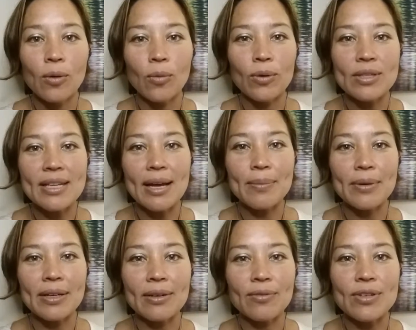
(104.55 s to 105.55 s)
what's
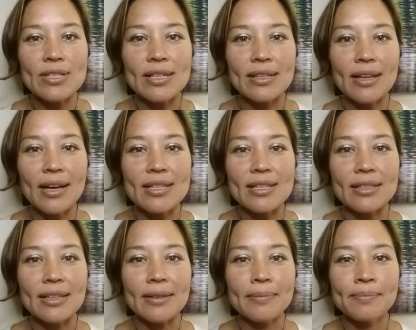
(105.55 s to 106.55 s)
happening
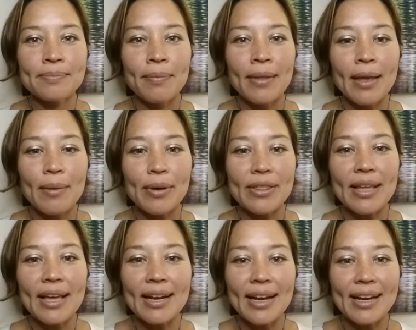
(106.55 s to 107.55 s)
physiologically. But
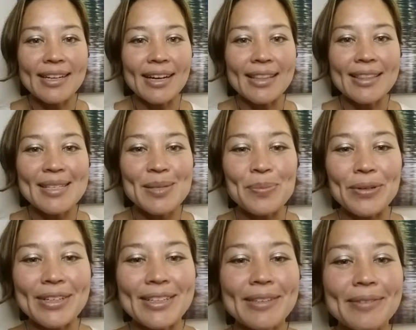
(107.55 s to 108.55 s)
then I got this
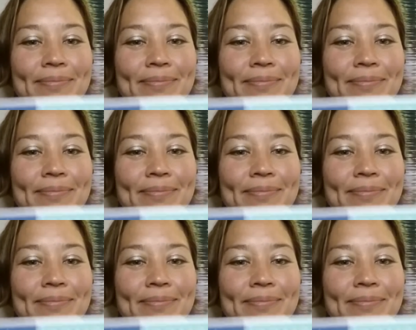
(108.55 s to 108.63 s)
book.